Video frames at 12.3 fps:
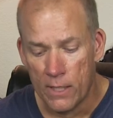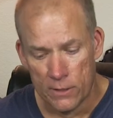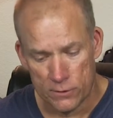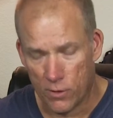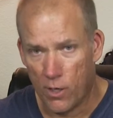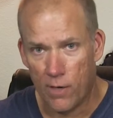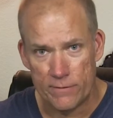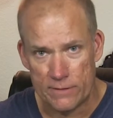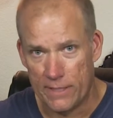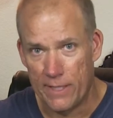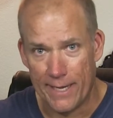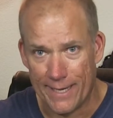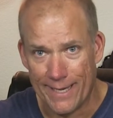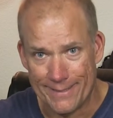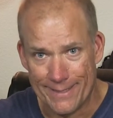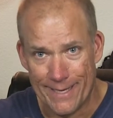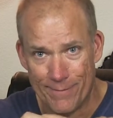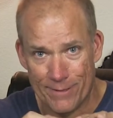So obviously you ain't got
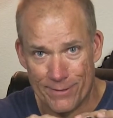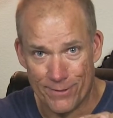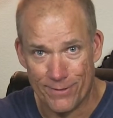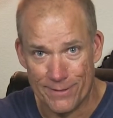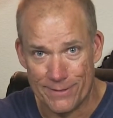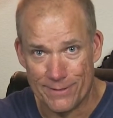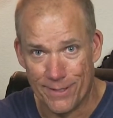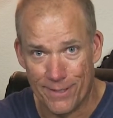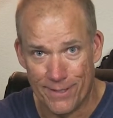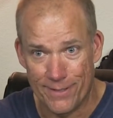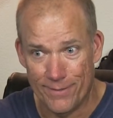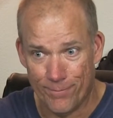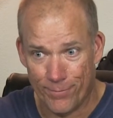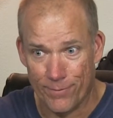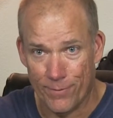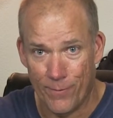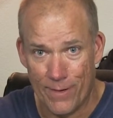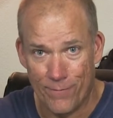time to turn this on,
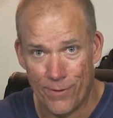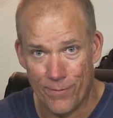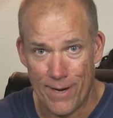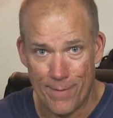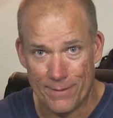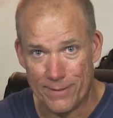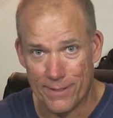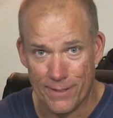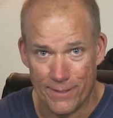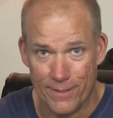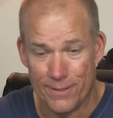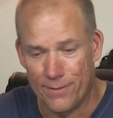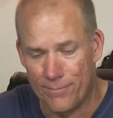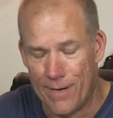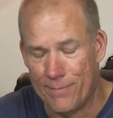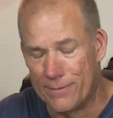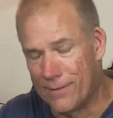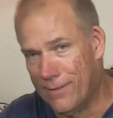wait for the rabbit to,
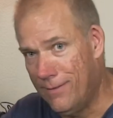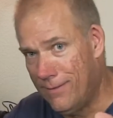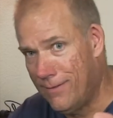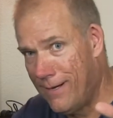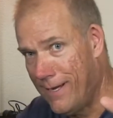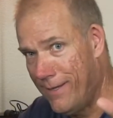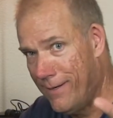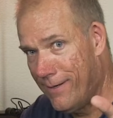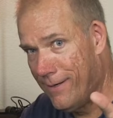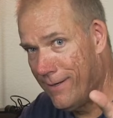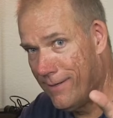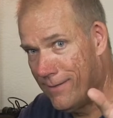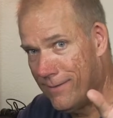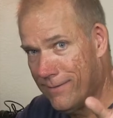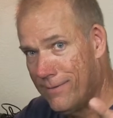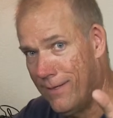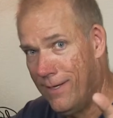rabbit's going, oh, hi there,